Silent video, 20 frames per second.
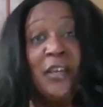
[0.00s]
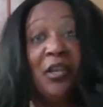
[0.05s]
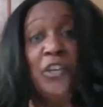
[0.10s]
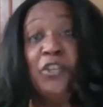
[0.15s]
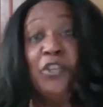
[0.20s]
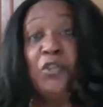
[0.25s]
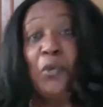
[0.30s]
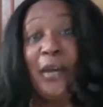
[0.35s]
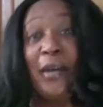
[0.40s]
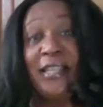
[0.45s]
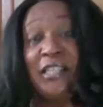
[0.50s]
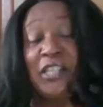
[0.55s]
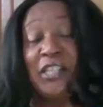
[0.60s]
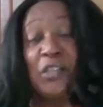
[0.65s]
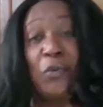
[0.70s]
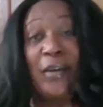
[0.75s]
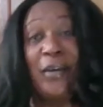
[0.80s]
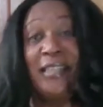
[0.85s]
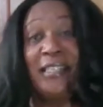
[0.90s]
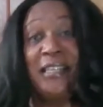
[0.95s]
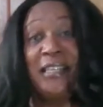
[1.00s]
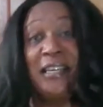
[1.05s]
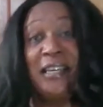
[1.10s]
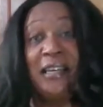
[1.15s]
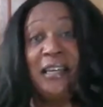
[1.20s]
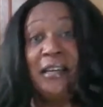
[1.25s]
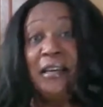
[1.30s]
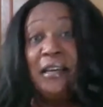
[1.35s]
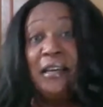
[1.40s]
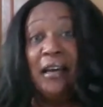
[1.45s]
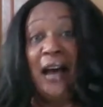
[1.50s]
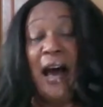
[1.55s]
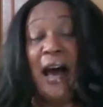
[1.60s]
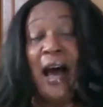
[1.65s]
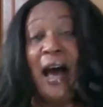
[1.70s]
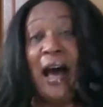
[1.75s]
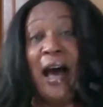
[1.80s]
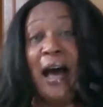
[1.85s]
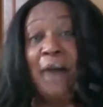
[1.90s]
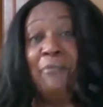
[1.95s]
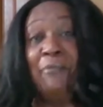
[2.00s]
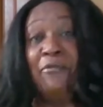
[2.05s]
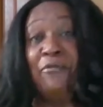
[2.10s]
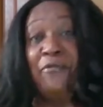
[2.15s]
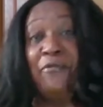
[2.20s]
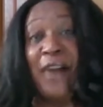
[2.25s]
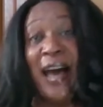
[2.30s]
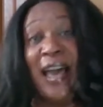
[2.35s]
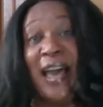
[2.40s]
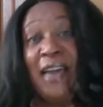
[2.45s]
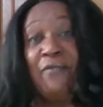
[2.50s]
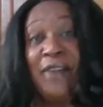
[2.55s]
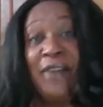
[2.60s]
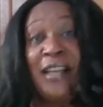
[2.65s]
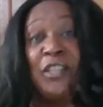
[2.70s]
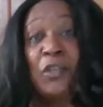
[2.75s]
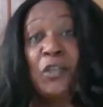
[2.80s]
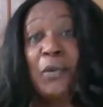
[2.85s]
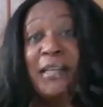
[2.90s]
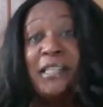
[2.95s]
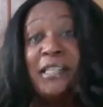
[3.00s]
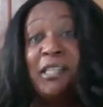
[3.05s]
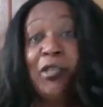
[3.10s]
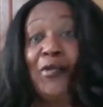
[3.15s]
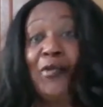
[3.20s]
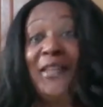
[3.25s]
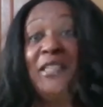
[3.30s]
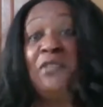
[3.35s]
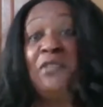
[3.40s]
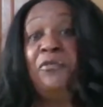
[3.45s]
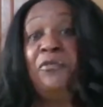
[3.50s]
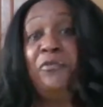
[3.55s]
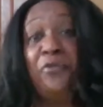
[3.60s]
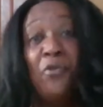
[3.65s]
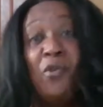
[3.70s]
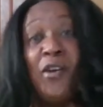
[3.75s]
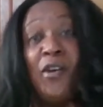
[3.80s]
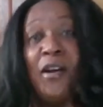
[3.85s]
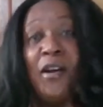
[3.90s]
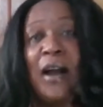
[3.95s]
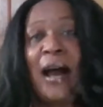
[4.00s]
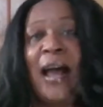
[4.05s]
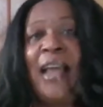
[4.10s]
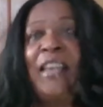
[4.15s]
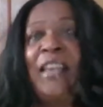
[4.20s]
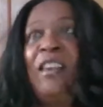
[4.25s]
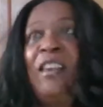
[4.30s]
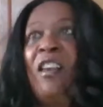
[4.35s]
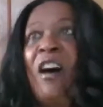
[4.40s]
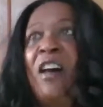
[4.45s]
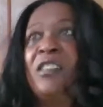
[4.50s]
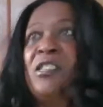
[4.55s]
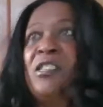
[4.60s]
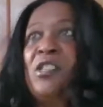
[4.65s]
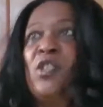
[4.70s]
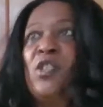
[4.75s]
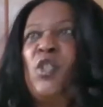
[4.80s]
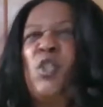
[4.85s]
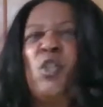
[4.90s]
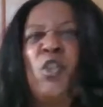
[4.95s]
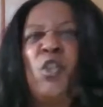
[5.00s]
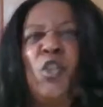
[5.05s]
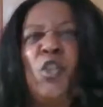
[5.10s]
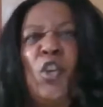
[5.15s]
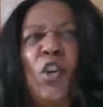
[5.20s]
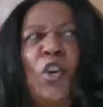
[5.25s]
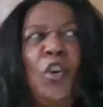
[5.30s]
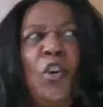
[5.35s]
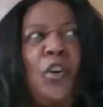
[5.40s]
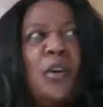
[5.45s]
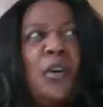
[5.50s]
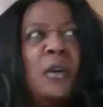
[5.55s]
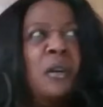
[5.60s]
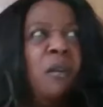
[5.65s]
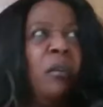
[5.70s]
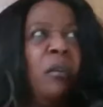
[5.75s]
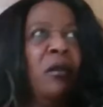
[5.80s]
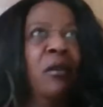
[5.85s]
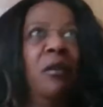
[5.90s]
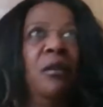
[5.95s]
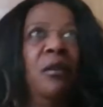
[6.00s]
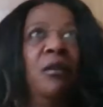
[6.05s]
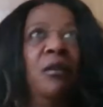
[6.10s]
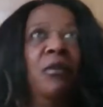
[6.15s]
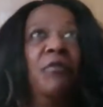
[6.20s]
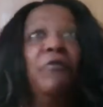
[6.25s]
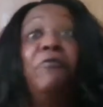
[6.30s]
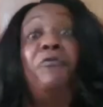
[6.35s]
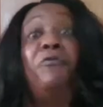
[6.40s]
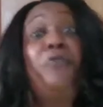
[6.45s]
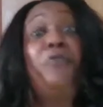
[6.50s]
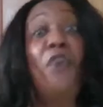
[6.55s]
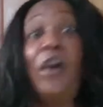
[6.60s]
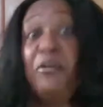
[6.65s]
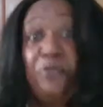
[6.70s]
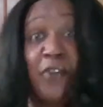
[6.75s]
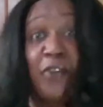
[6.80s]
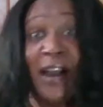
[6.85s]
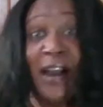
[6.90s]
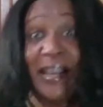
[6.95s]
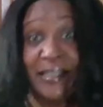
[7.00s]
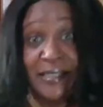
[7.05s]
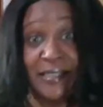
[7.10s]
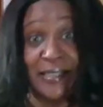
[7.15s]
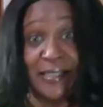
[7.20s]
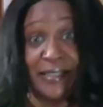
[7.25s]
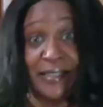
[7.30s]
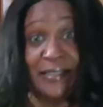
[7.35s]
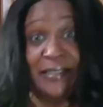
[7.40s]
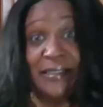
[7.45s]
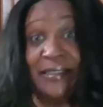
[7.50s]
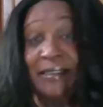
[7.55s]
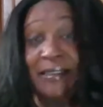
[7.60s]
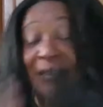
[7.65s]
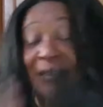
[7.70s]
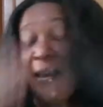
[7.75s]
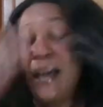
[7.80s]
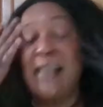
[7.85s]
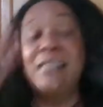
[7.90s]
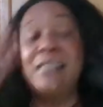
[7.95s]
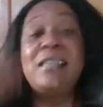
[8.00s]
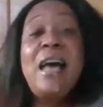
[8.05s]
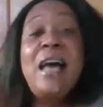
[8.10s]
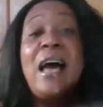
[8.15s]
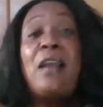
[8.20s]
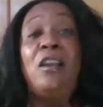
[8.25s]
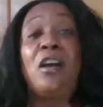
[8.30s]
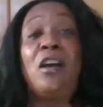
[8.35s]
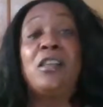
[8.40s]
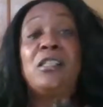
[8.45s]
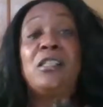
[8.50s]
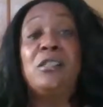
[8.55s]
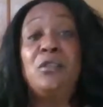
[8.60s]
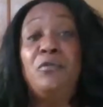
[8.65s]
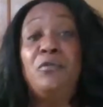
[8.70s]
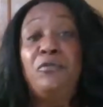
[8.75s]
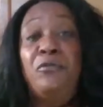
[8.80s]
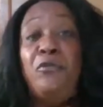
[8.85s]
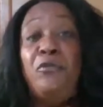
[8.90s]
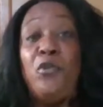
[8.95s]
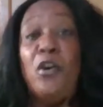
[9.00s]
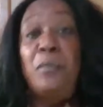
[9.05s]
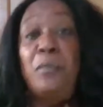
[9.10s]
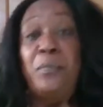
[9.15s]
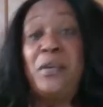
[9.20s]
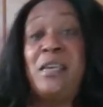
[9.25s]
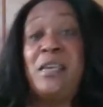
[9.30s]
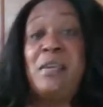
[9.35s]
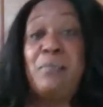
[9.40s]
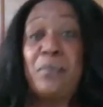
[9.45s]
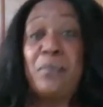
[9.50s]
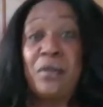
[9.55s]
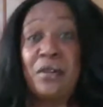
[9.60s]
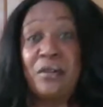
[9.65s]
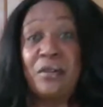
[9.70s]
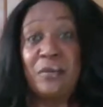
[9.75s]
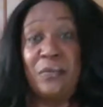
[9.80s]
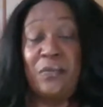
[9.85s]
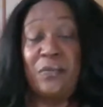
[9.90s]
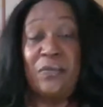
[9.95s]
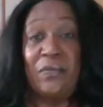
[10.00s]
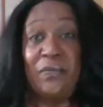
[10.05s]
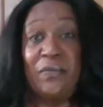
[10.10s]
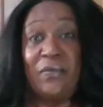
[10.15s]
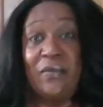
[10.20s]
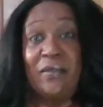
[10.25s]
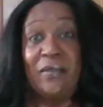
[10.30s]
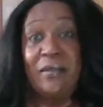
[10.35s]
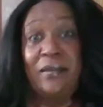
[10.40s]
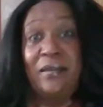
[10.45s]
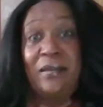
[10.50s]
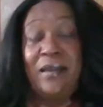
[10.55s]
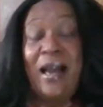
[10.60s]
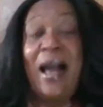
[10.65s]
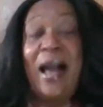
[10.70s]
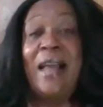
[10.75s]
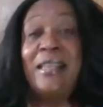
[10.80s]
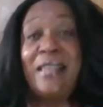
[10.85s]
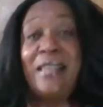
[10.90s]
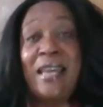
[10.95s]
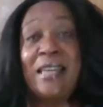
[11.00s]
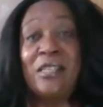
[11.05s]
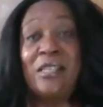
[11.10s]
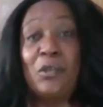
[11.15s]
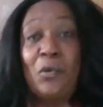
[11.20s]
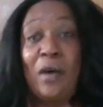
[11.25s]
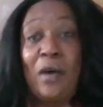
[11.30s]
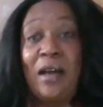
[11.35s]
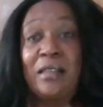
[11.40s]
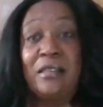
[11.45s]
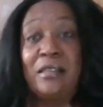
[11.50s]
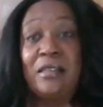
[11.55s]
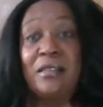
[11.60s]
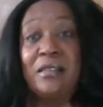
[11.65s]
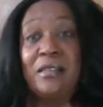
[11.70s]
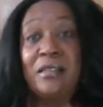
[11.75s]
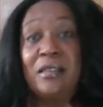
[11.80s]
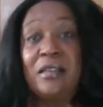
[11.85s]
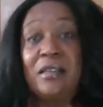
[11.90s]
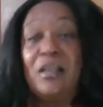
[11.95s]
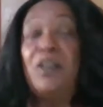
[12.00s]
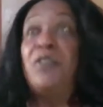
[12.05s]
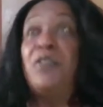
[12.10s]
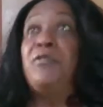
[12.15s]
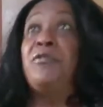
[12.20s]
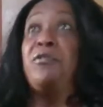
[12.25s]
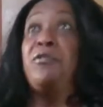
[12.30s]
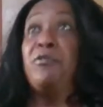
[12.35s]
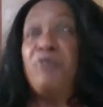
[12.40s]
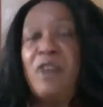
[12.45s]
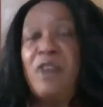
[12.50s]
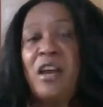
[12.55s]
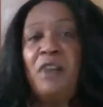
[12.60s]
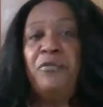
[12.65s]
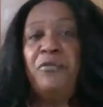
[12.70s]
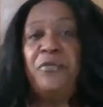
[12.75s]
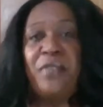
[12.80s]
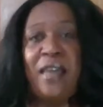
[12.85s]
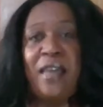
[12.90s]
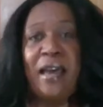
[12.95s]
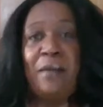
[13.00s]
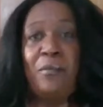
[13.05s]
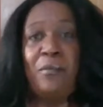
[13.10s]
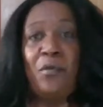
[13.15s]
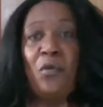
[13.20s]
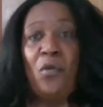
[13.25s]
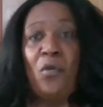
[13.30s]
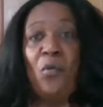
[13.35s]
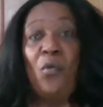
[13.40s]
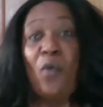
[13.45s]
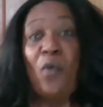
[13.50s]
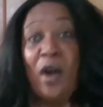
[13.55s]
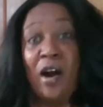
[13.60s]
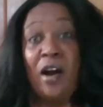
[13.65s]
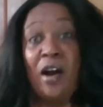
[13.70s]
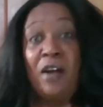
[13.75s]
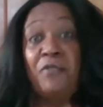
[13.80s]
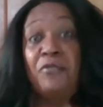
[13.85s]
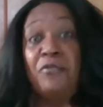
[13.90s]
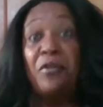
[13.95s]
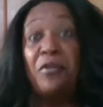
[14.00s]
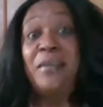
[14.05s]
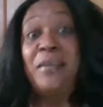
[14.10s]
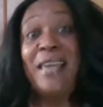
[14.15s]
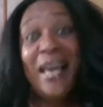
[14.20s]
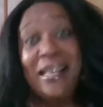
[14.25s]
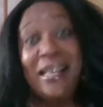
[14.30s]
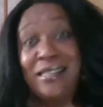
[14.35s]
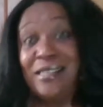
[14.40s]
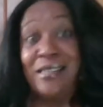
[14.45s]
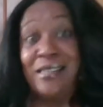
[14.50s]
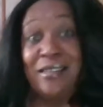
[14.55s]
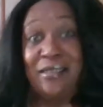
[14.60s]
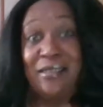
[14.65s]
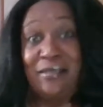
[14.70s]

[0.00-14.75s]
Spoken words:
2025 and 2024, I lost 4 friends. Yes, I lost 4 people. And guess what? 3 of them were from cancer.